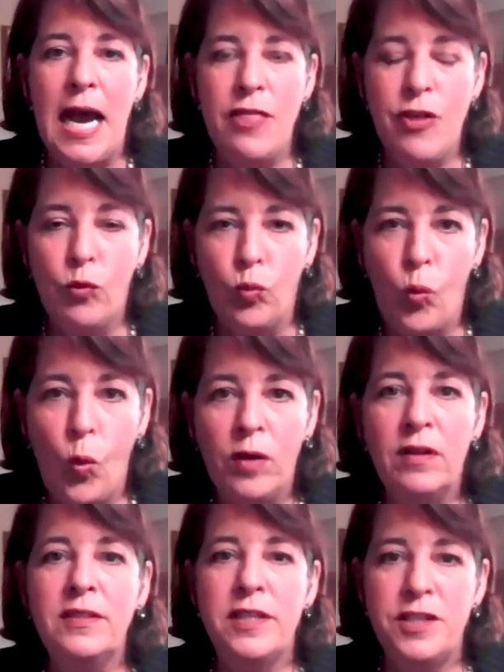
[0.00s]
the
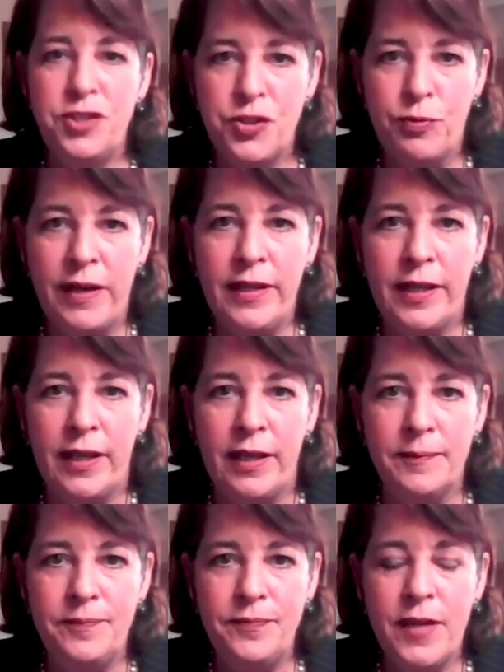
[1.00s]
world is
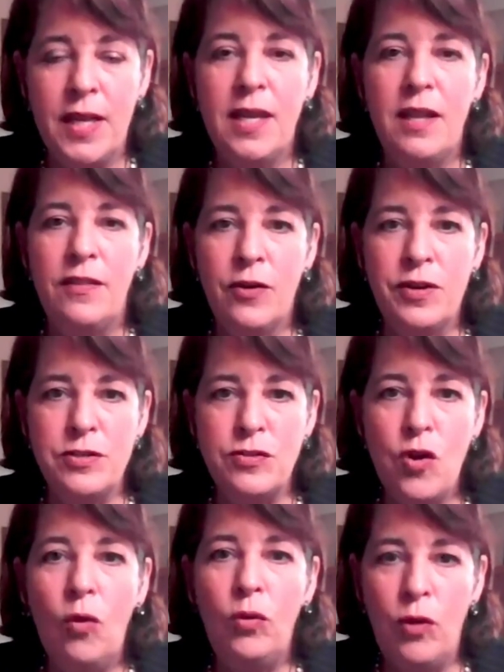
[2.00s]
shrinking. There is
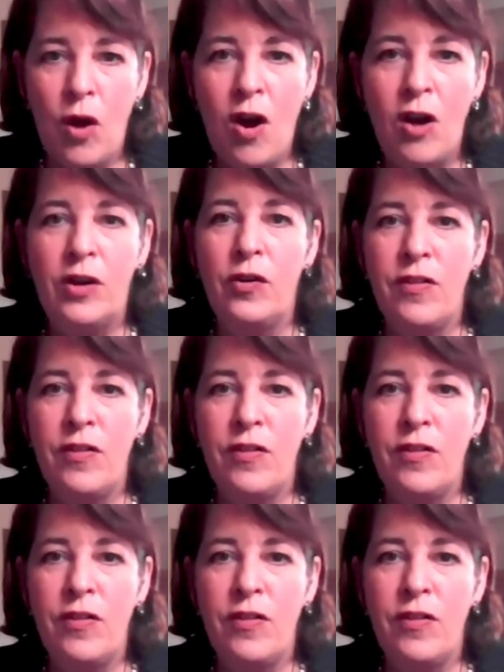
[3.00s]
no longer